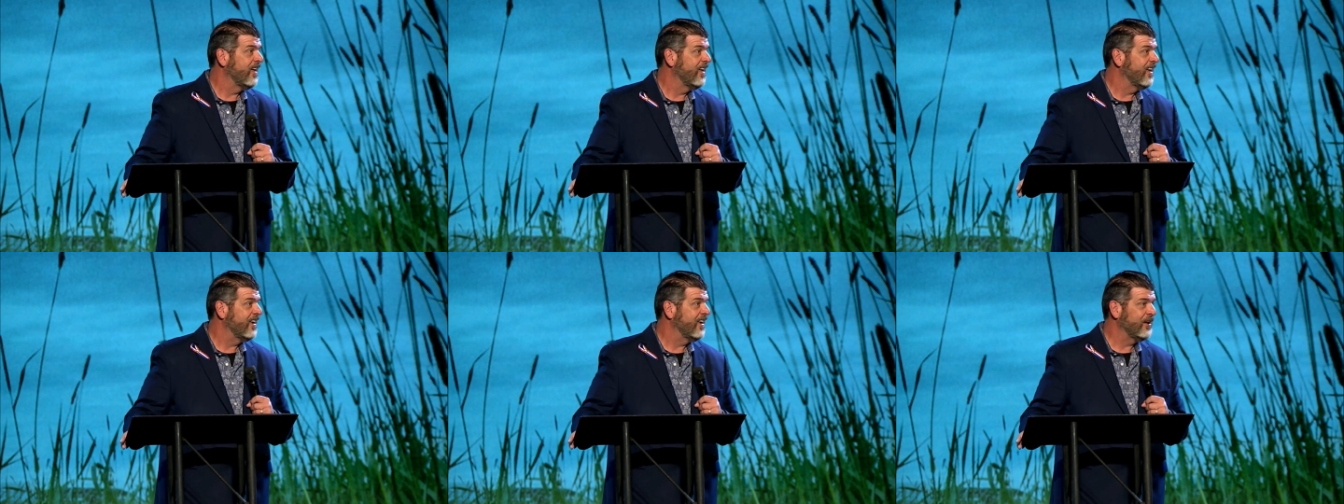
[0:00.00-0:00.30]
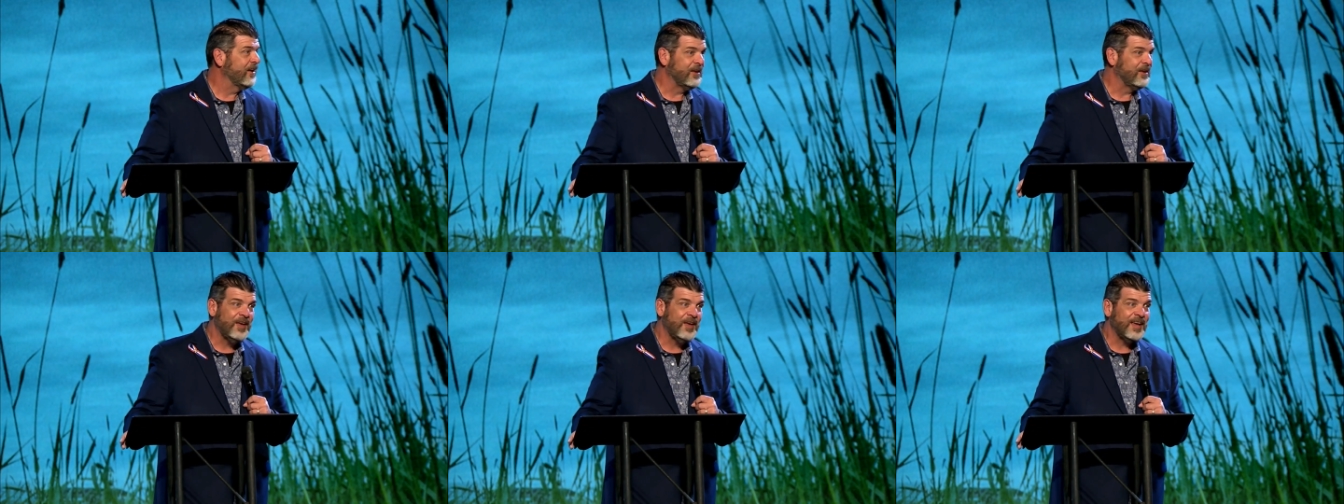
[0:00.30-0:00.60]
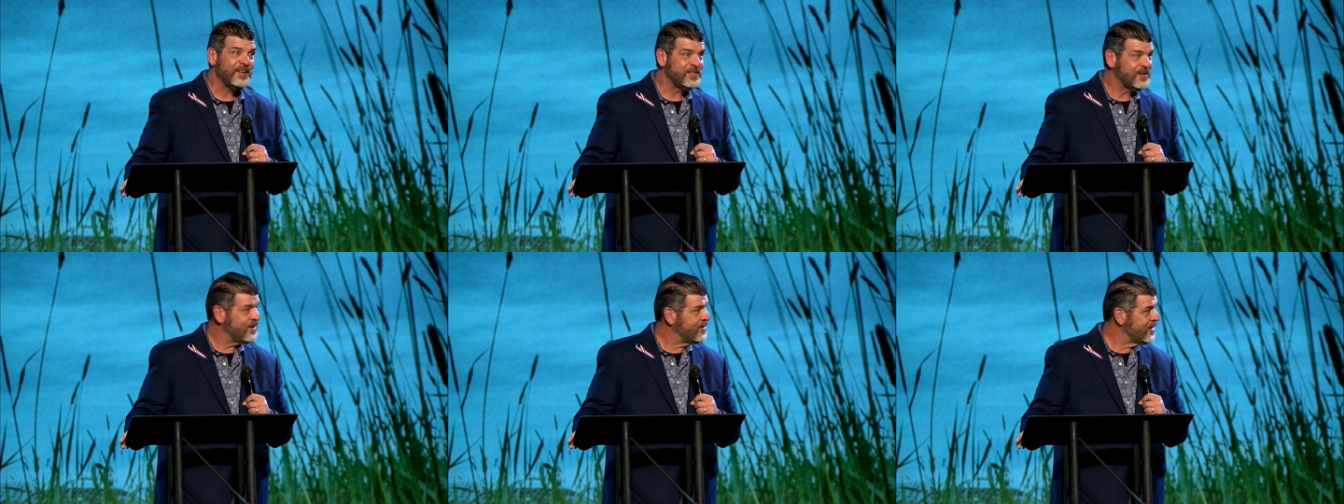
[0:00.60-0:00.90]
You know, you
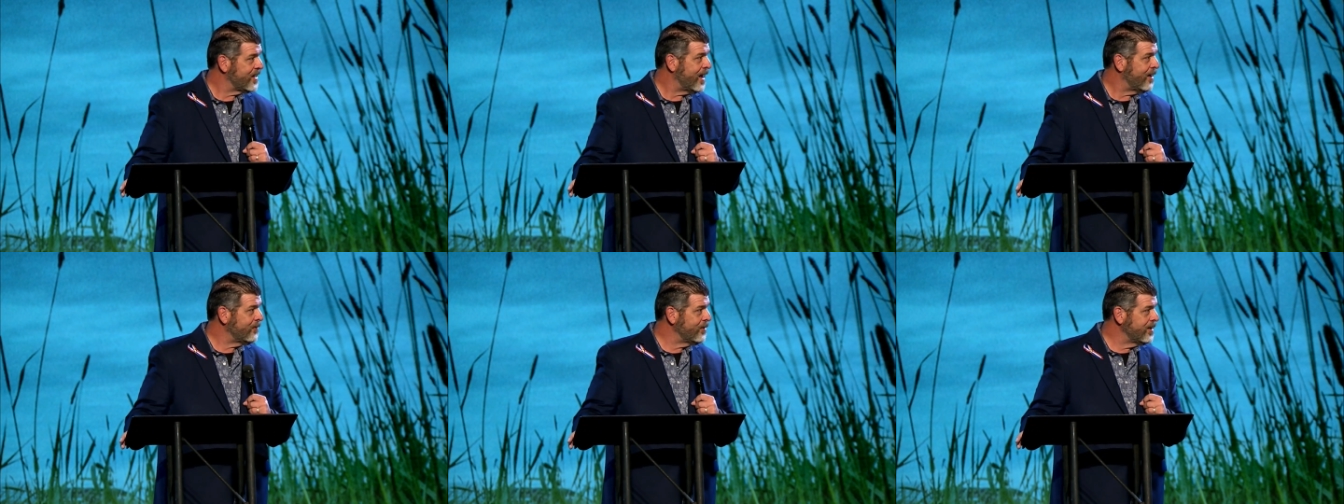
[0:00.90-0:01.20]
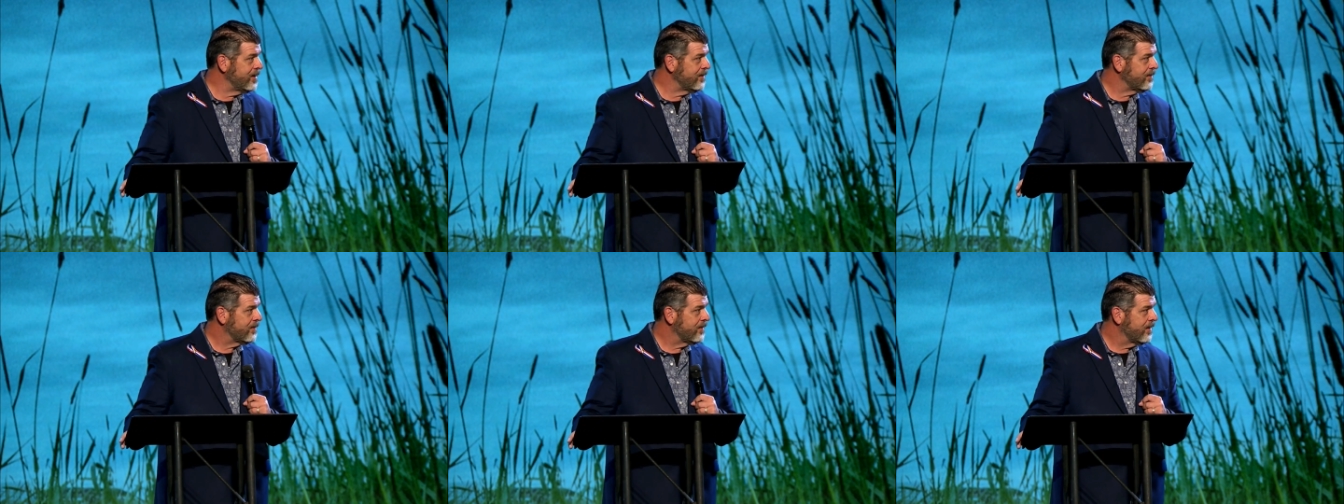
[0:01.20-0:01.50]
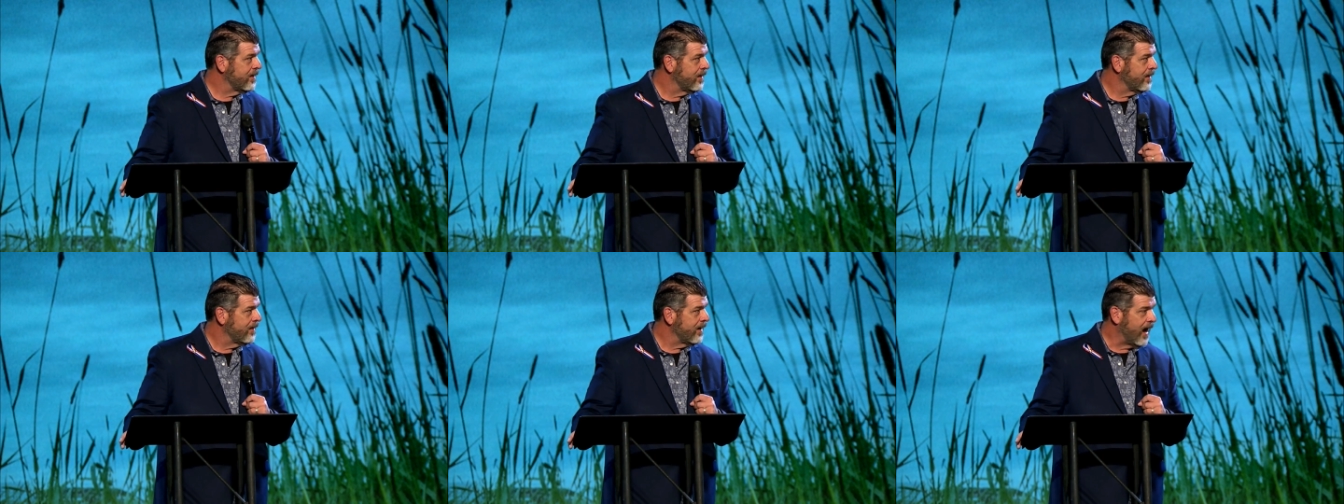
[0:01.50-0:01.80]
guys know that one?
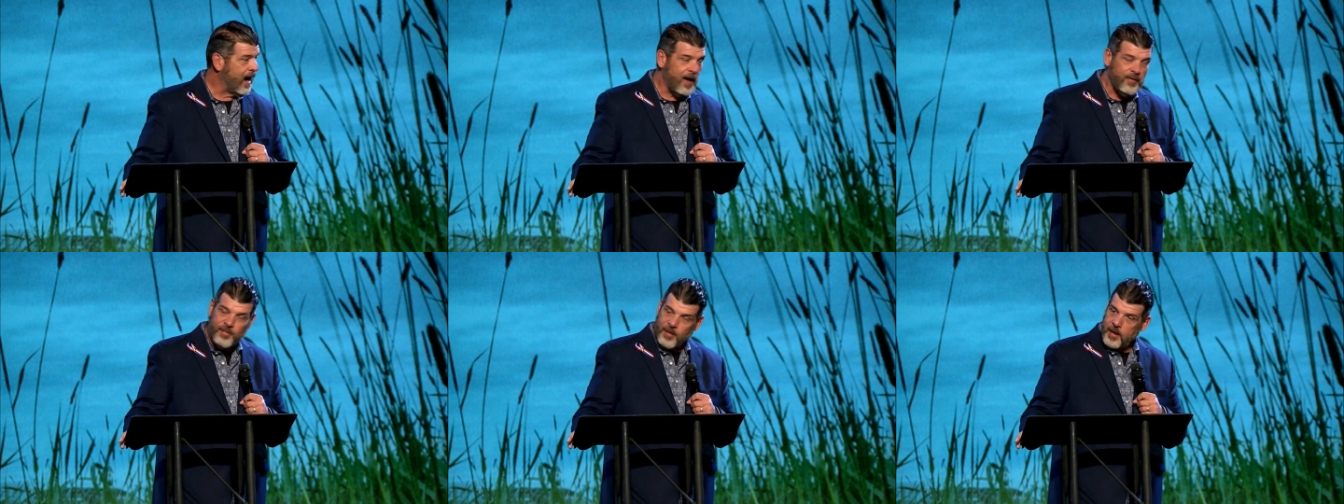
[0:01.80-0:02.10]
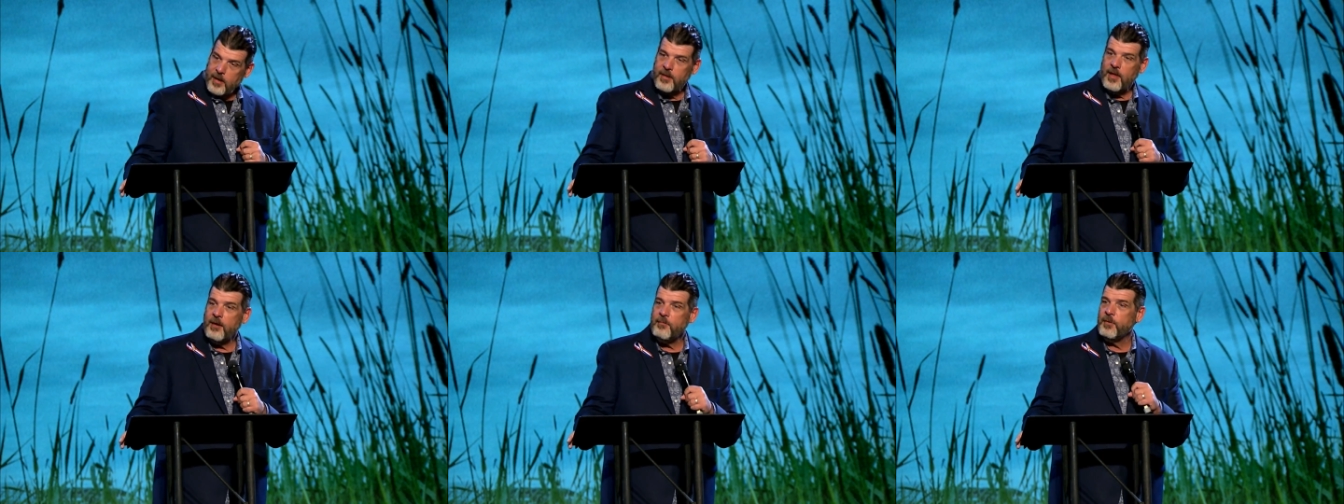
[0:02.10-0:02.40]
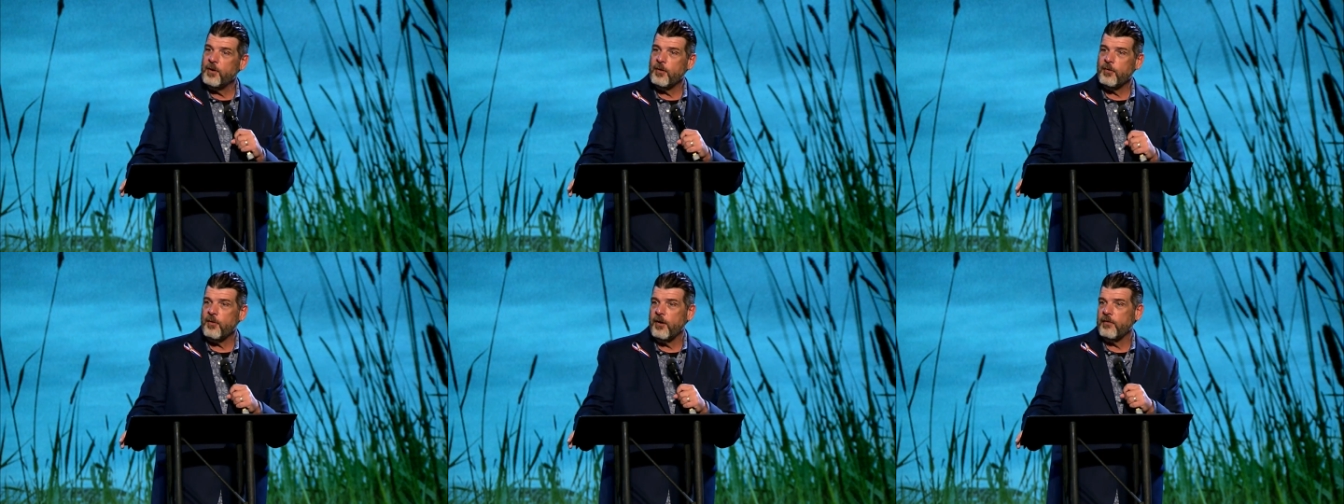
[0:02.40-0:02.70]
I think of that
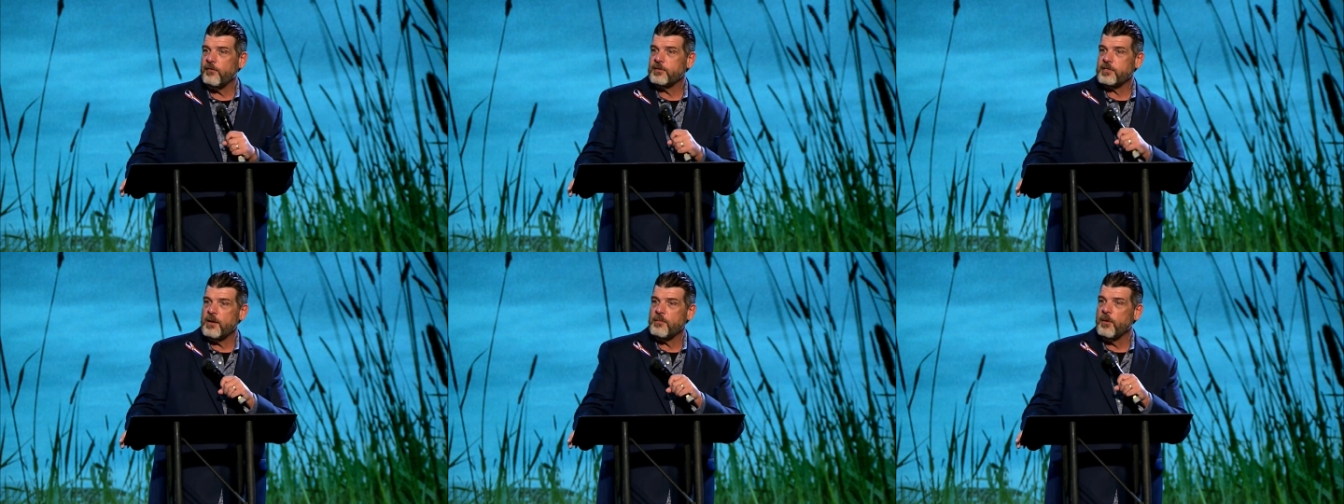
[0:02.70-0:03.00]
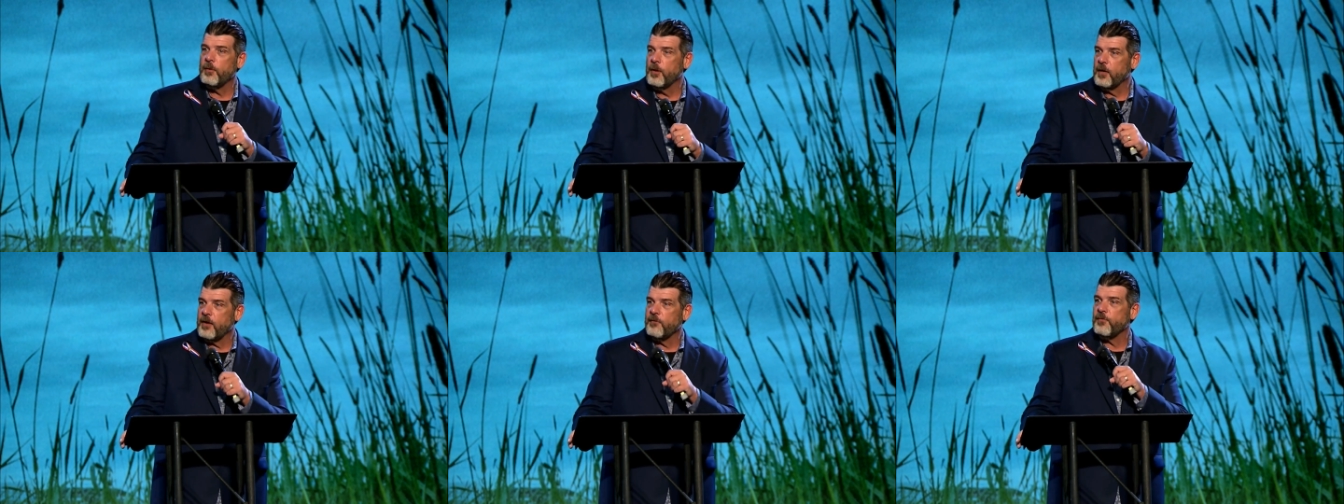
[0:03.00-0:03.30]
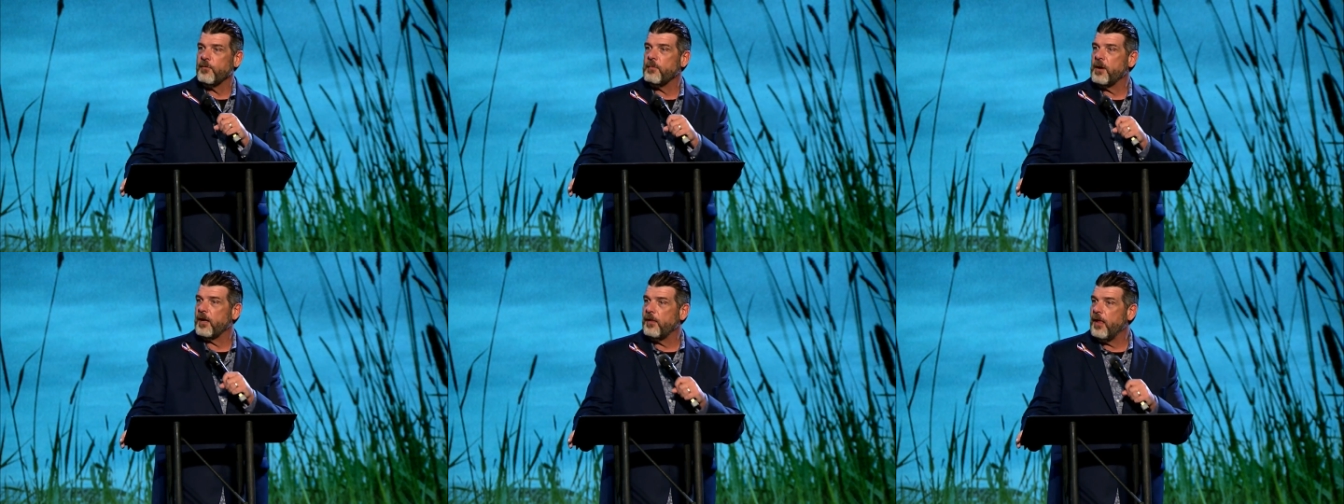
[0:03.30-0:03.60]
miracle every time I'm looking for
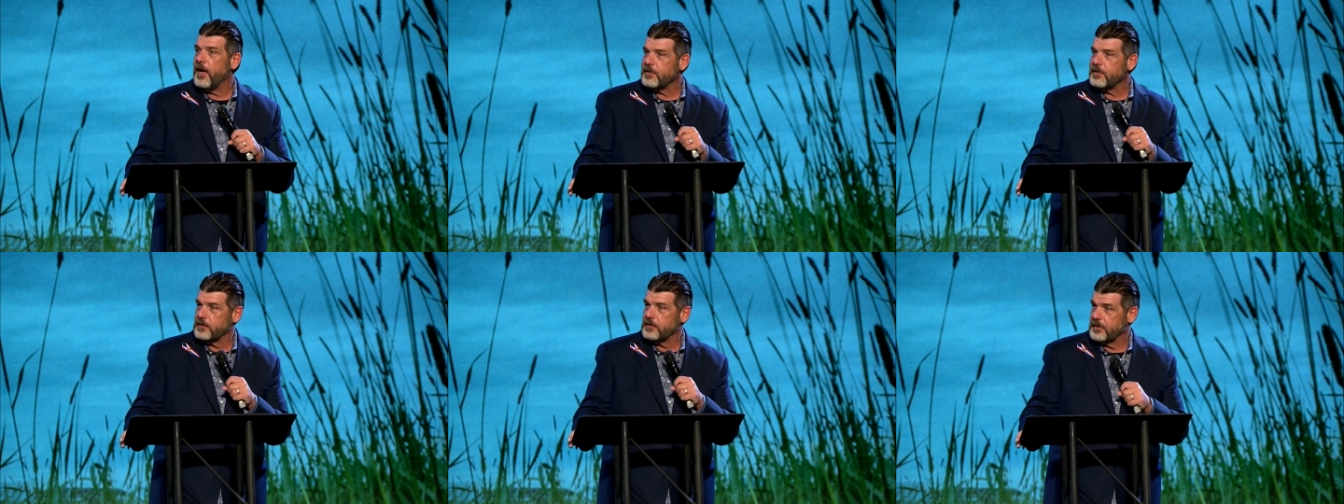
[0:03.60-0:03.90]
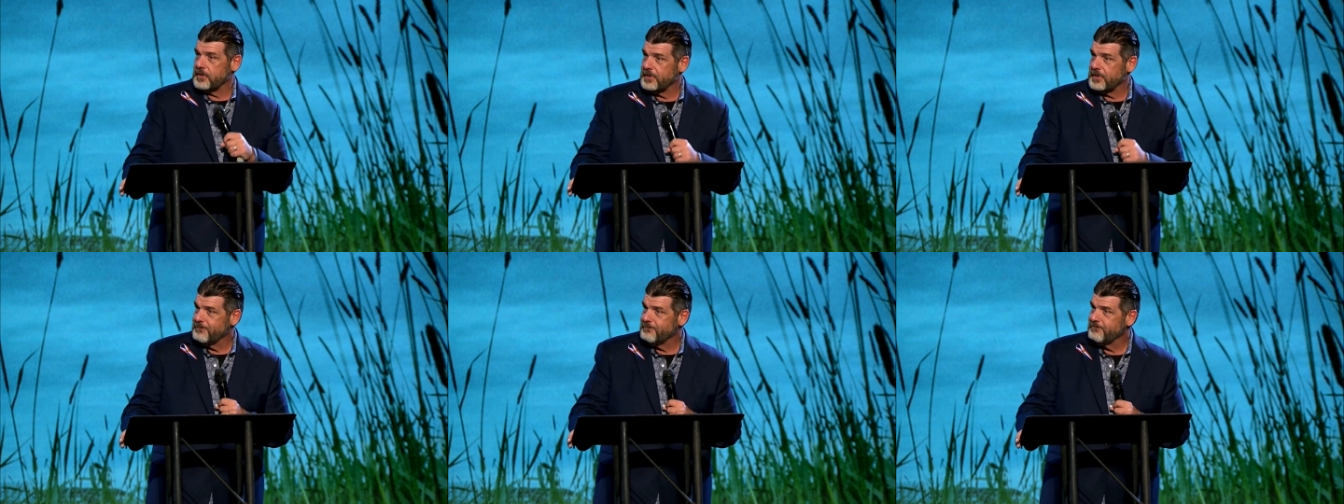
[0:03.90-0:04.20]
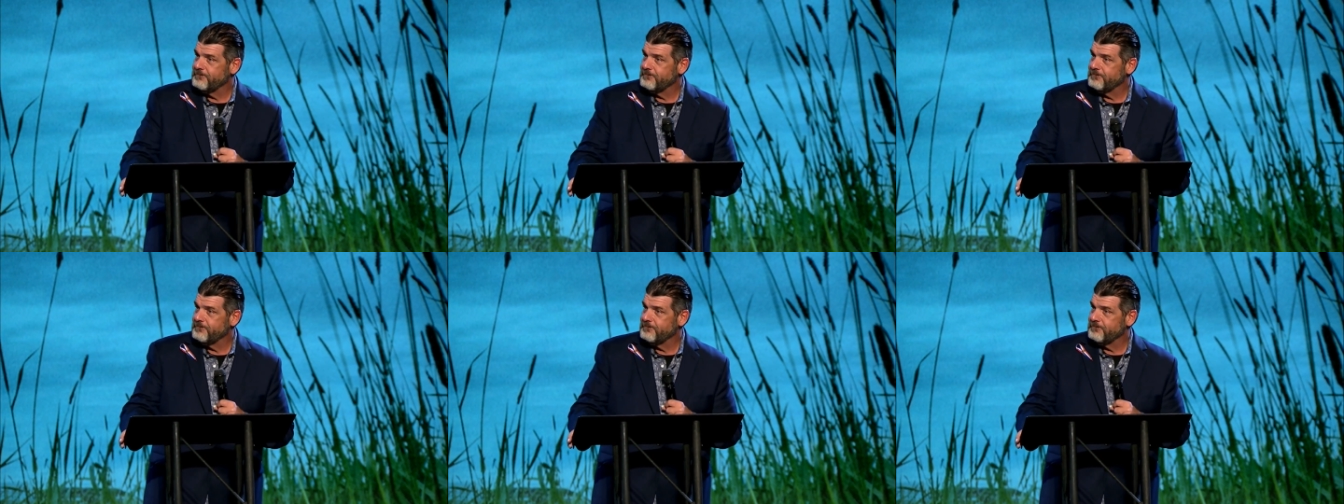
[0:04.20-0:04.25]
my glasses.